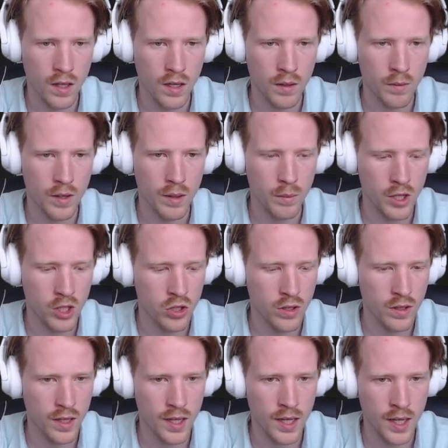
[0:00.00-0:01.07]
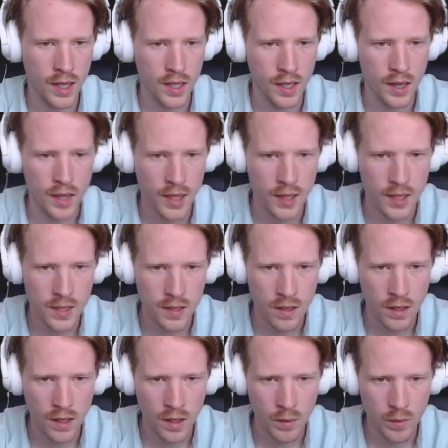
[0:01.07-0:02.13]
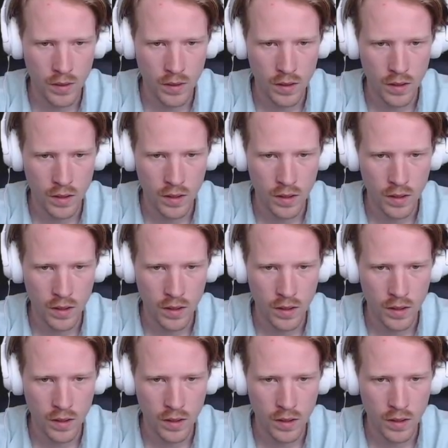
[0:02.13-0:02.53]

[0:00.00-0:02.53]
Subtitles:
And I want to make sure that I align these all up.